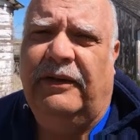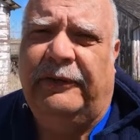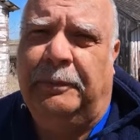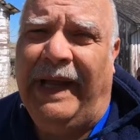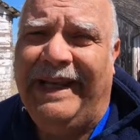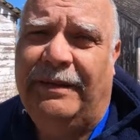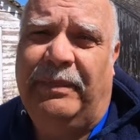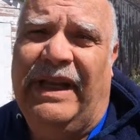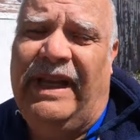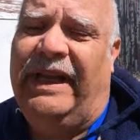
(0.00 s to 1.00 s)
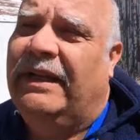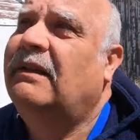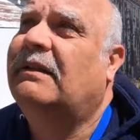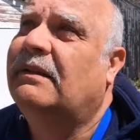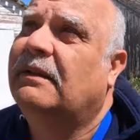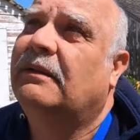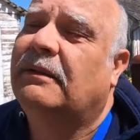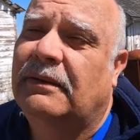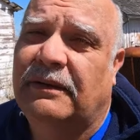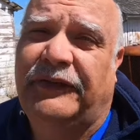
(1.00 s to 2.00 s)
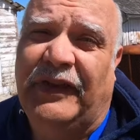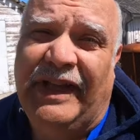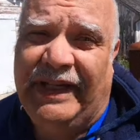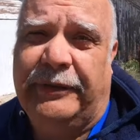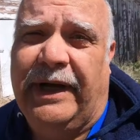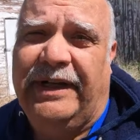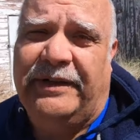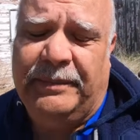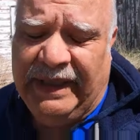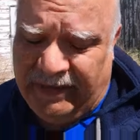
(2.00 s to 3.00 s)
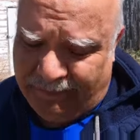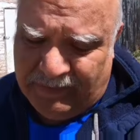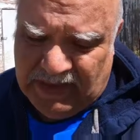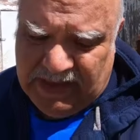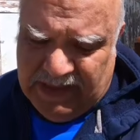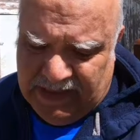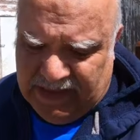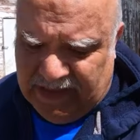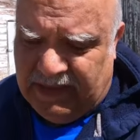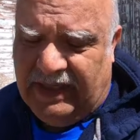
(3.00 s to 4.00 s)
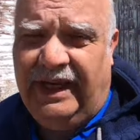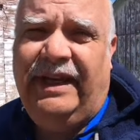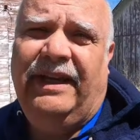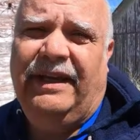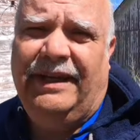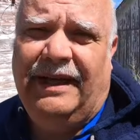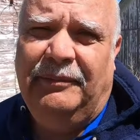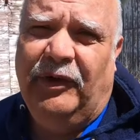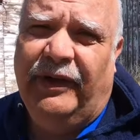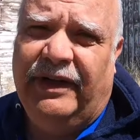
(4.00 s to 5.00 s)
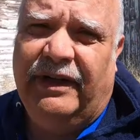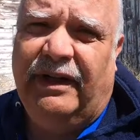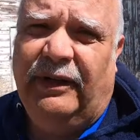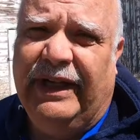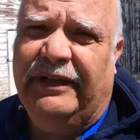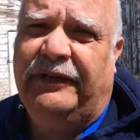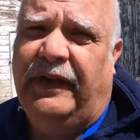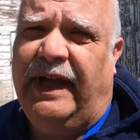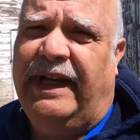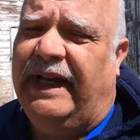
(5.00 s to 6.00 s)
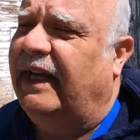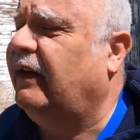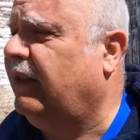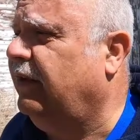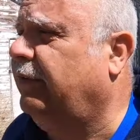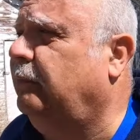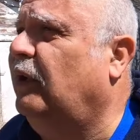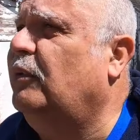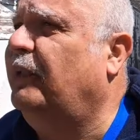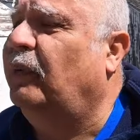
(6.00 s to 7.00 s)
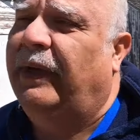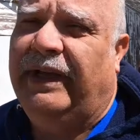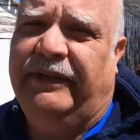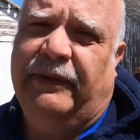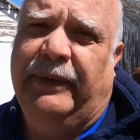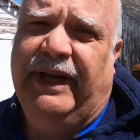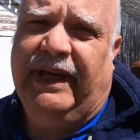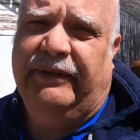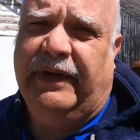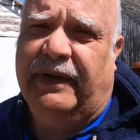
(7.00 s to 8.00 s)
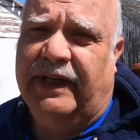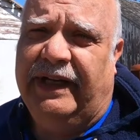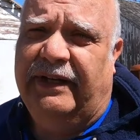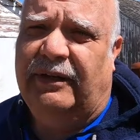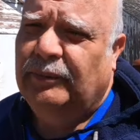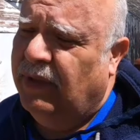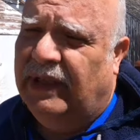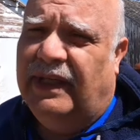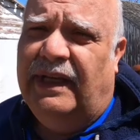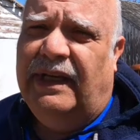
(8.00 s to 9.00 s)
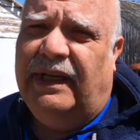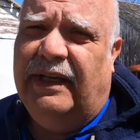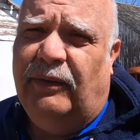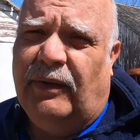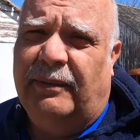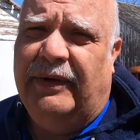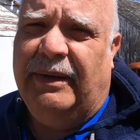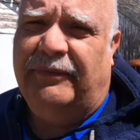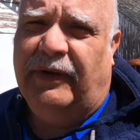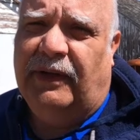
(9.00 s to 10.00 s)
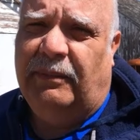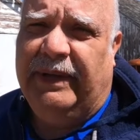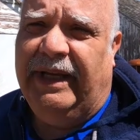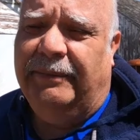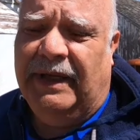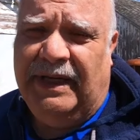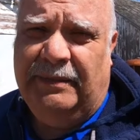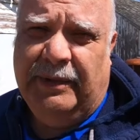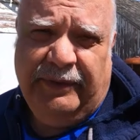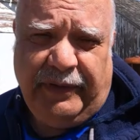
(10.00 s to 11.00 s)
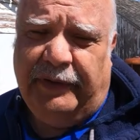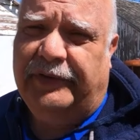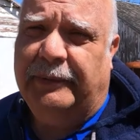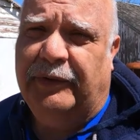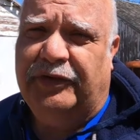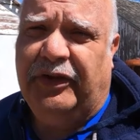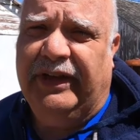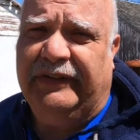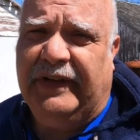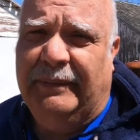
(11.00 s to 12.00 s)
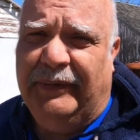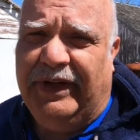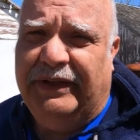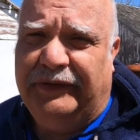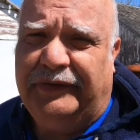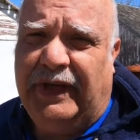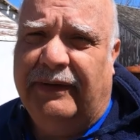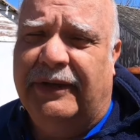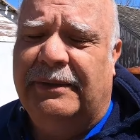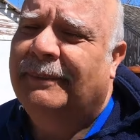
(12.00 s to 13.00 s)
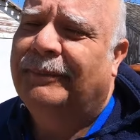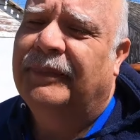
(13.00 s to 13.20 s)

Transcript: despite it being sunny right at the minute, I'm going to go inside out of this blooming wind that we have here in Idaho, get warmed up for a little bit. But first, I'm going to show you something that I discovered